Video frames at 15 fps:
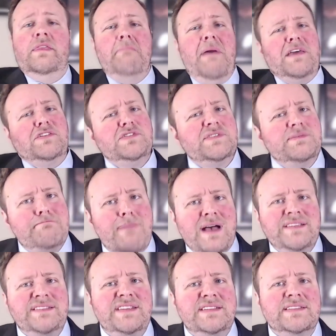The metals
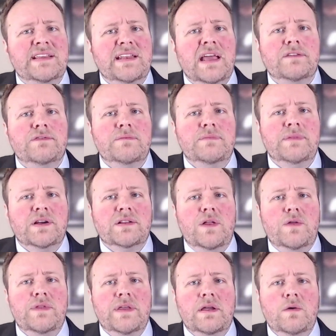must disconnect from their
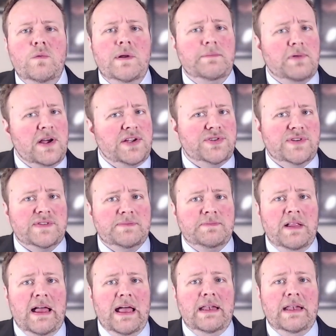clothing when pressure is
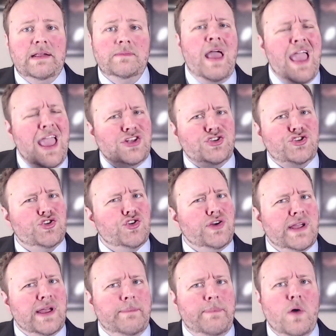applied,
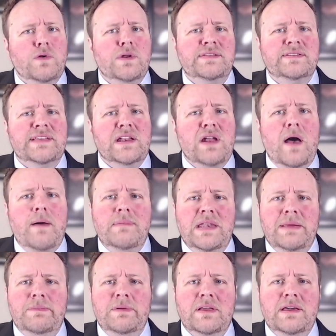ensuring opponents cannot
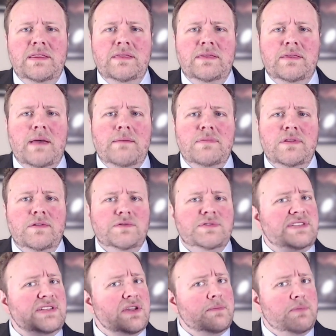manipulate them through
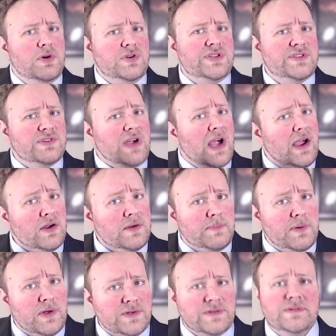steel pushes or iron
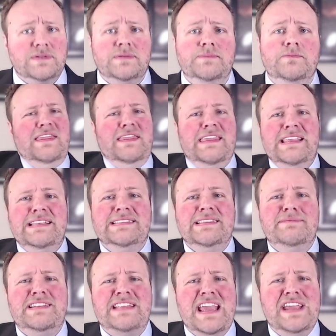pulls. These
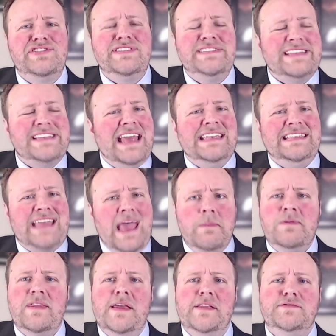limitations add
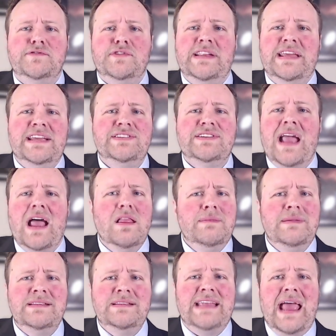depth and strategic
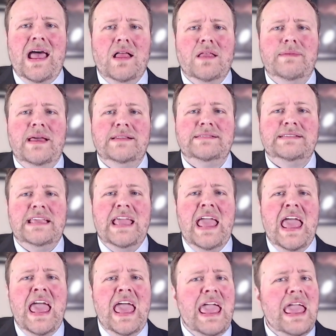elements to Allomancy,
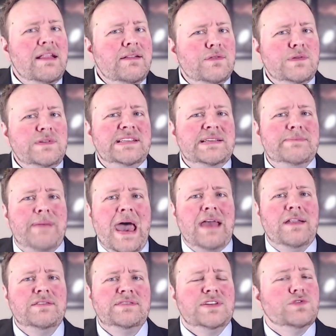influencing
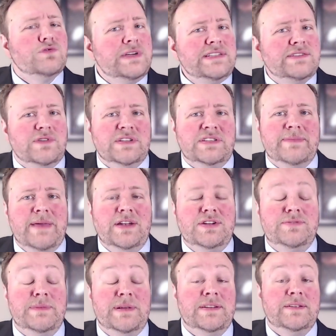battles and resource
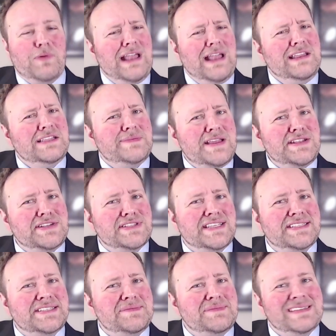management. Brandon's magic
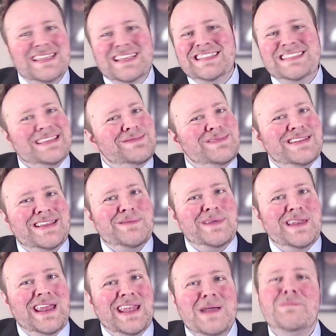systems can seem
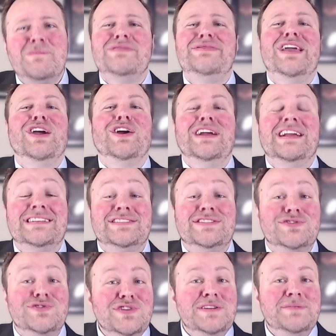intimidating, but they are
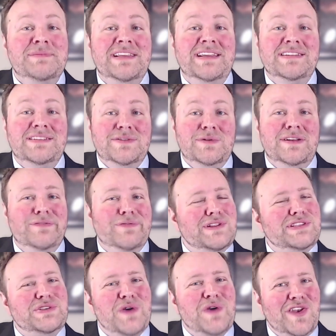extremely intuitive
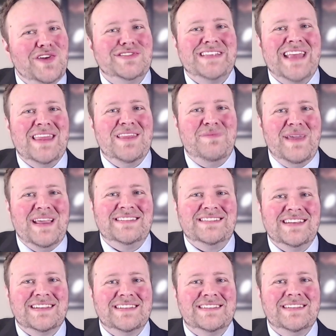once you understand the
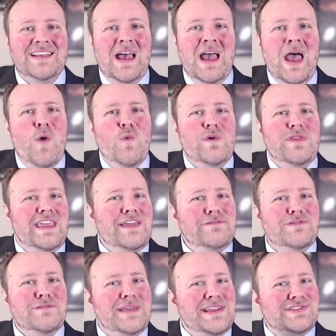basics. With the
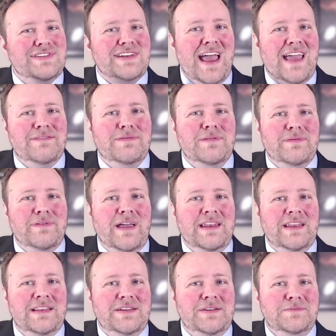information I've
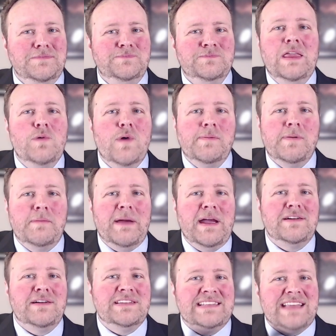provided you, you are
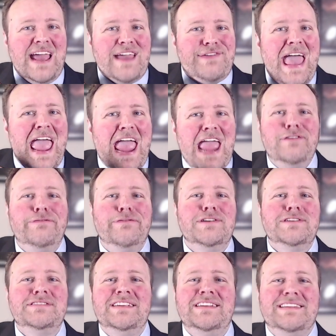prepared to dive
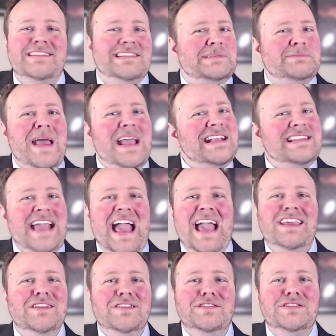headfirst into the
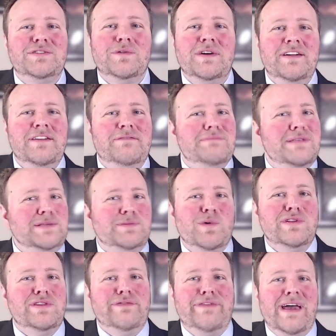spectacular story of
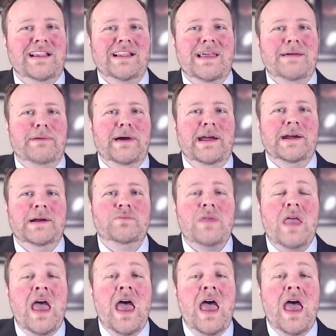Mistborn the Final Empire.